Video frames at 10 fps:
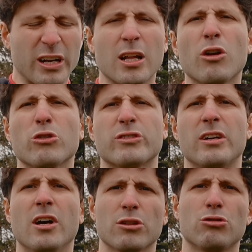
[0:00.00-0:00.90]
are
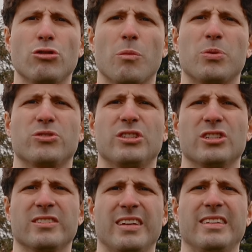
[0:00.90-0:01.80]
closer to the
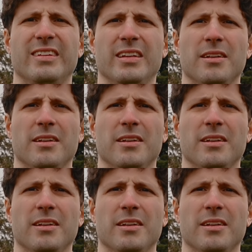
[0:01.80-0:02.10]
opposition's 18.